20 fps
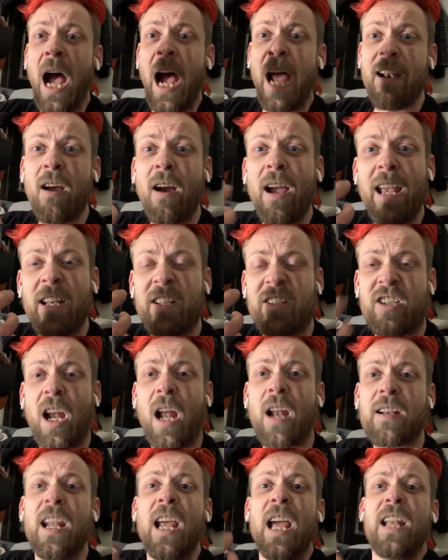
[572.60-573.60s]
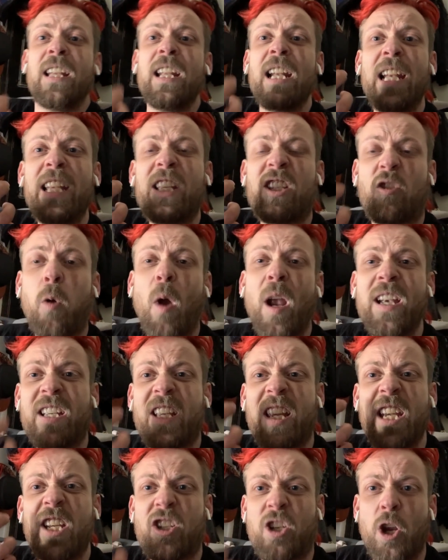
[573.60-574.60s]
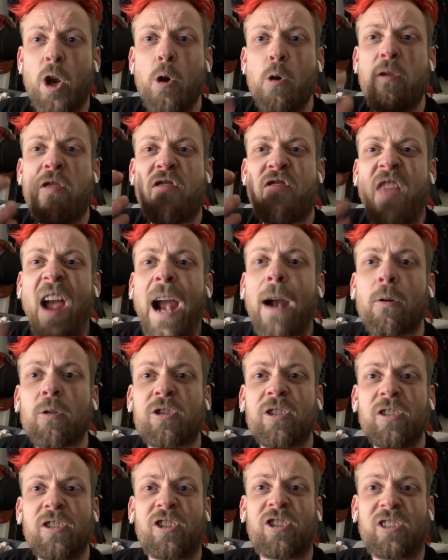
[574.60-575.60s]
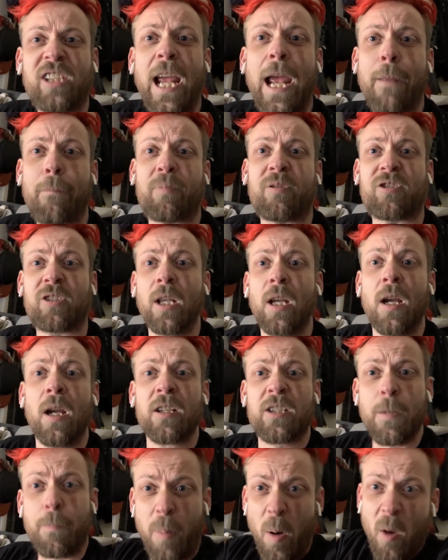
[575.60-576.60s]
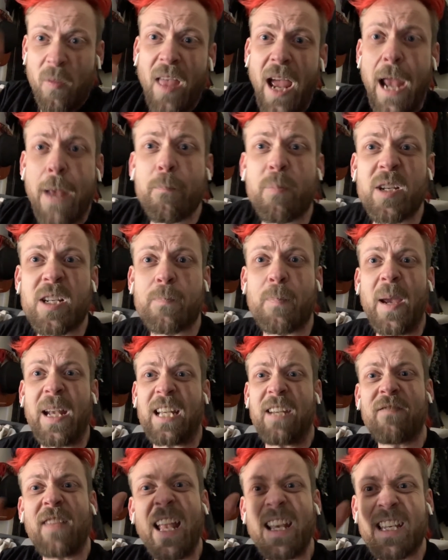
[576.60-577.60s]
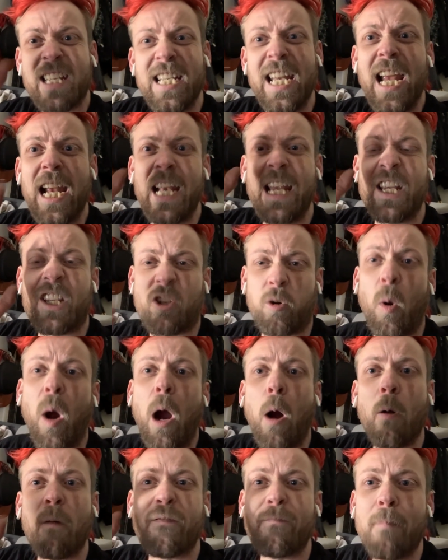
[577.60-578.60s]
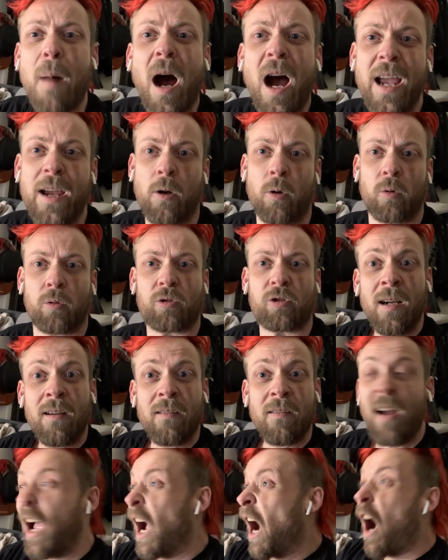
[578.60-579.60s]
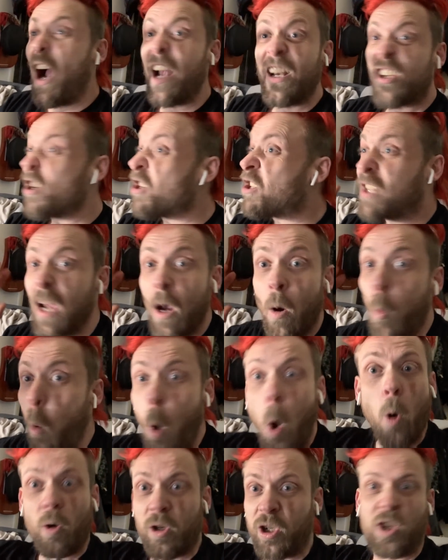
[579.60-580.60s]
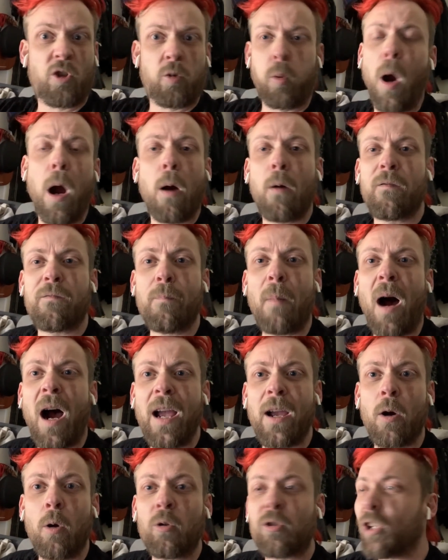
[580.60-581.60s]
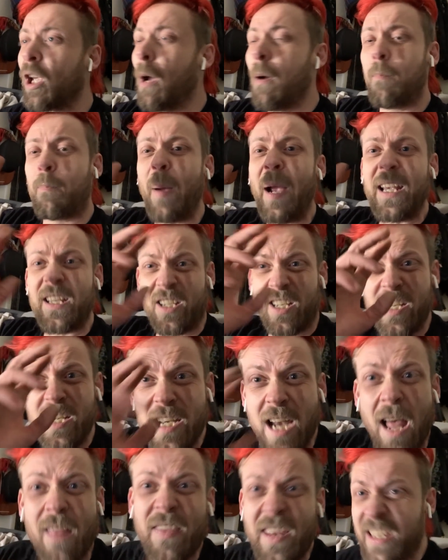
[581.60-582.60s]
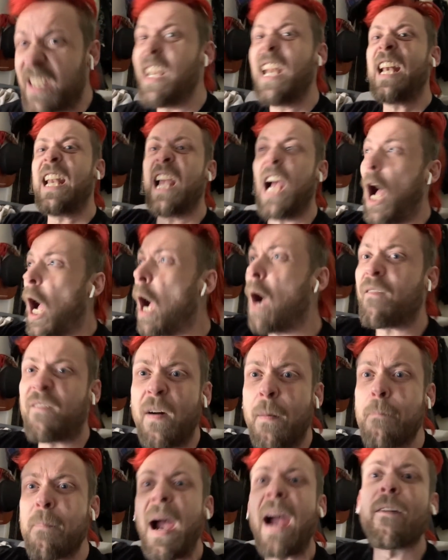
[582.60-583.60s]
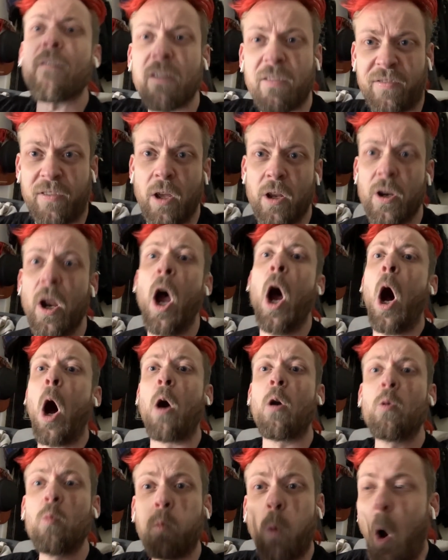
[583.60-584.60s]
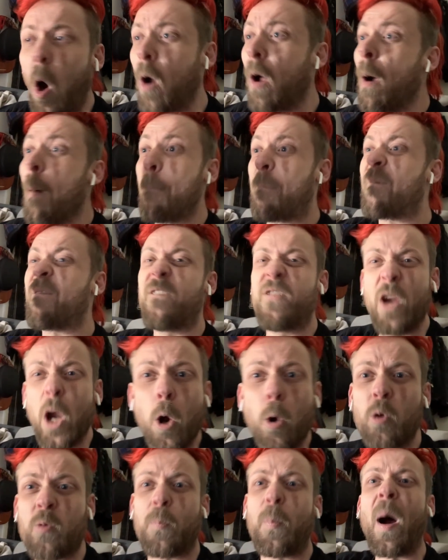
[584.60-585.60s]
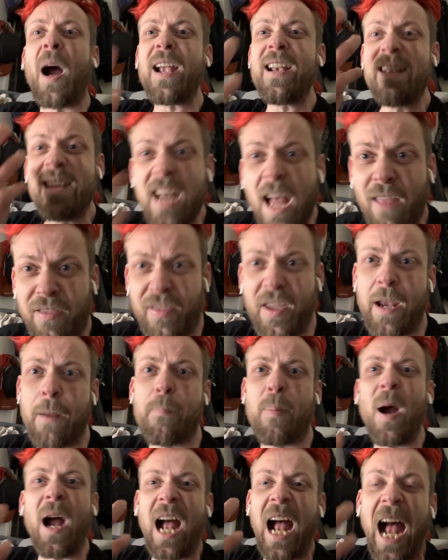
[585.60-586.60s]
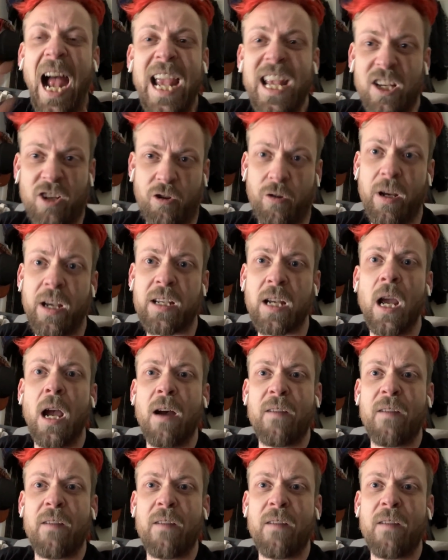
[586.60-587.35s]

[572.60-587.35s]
and I had done nearly 22,000 steps. To put that in perspective, that's nearly 12 miles. I just walked 12 miles that's nearly half a marathon on what, fueled by nothing but hatred